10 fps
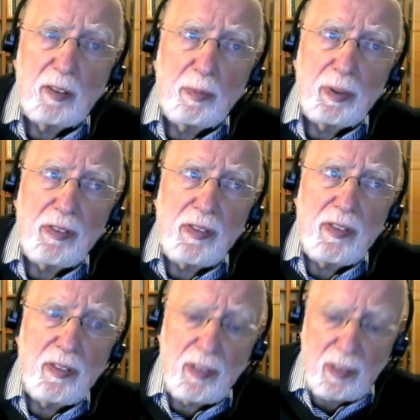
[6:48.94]

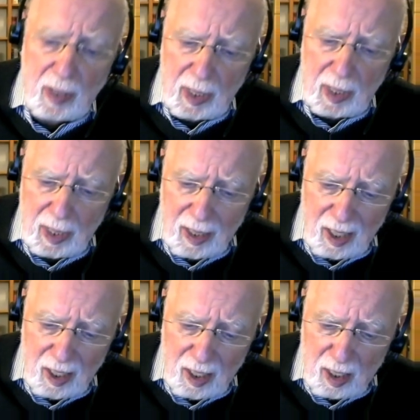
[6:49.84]
prisons
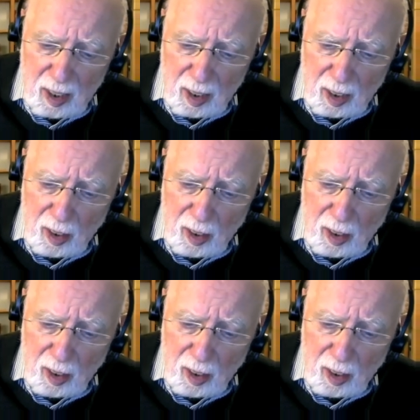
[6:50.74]
are